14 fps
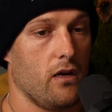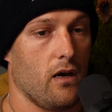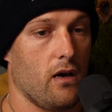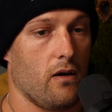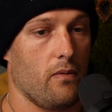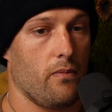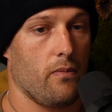
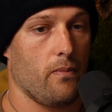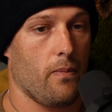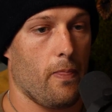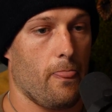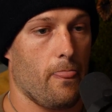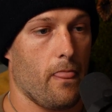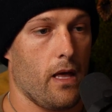
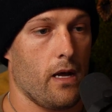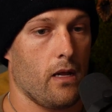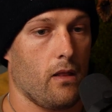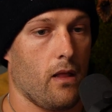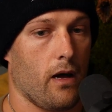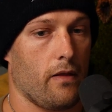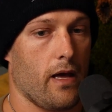And a
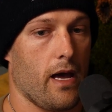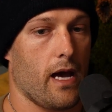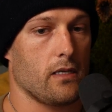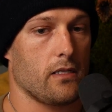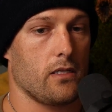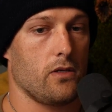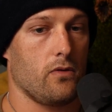lot of that
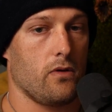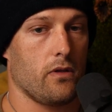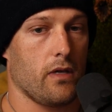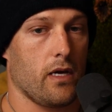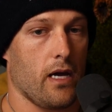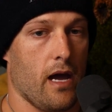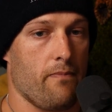has to do
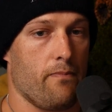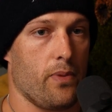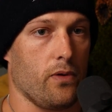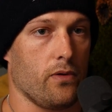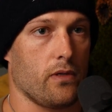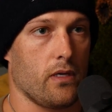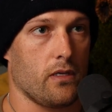with like I
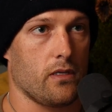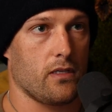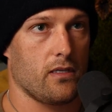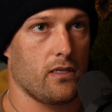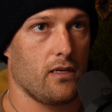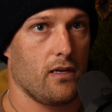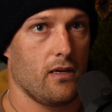built
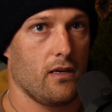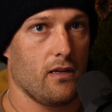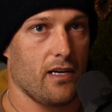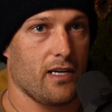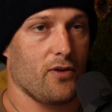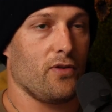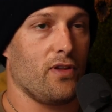this
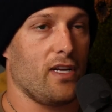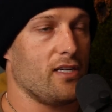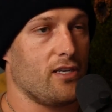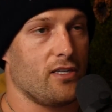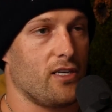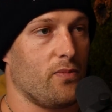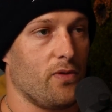like a
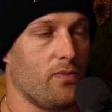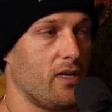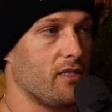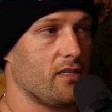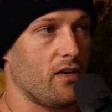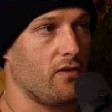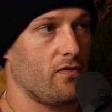relationship with
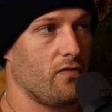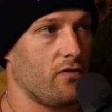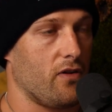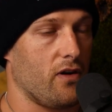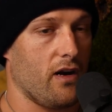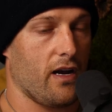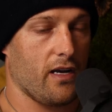myself
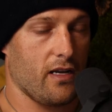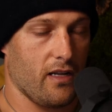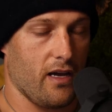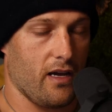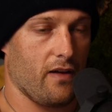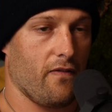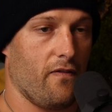where I can
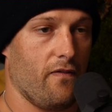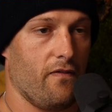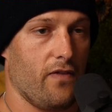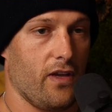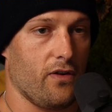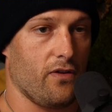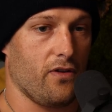like
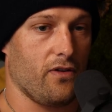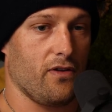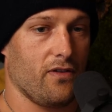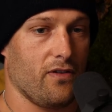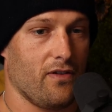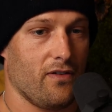feel